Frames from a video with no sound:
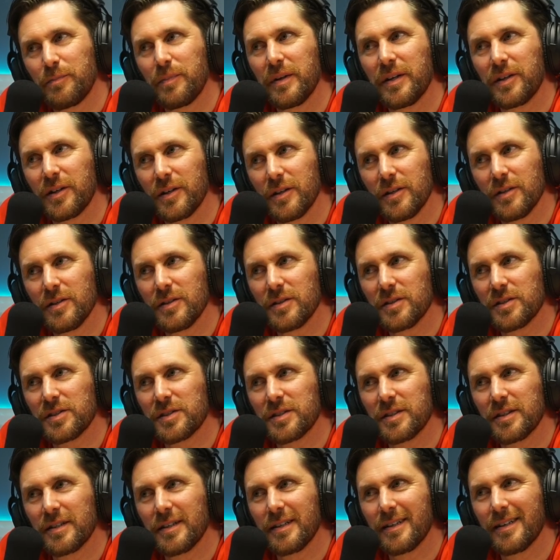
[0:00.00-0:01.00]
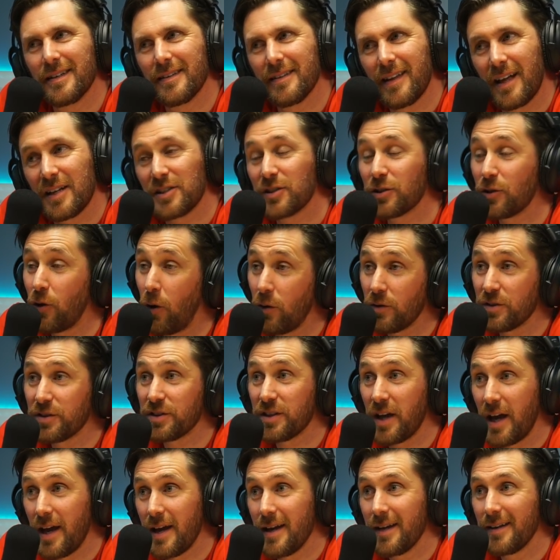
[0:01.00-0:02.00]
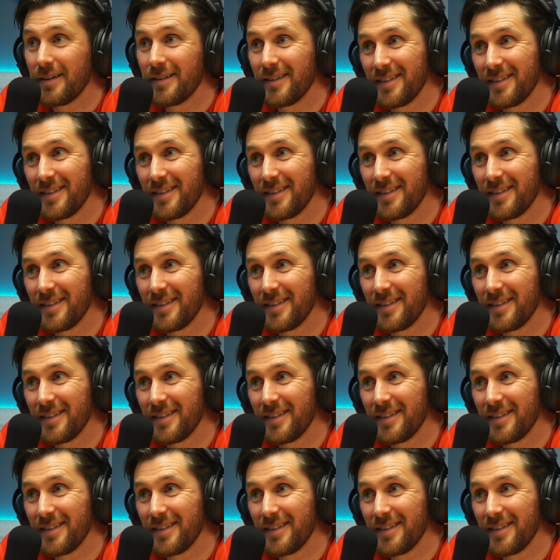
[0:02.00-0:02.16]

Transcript: because that's God saying.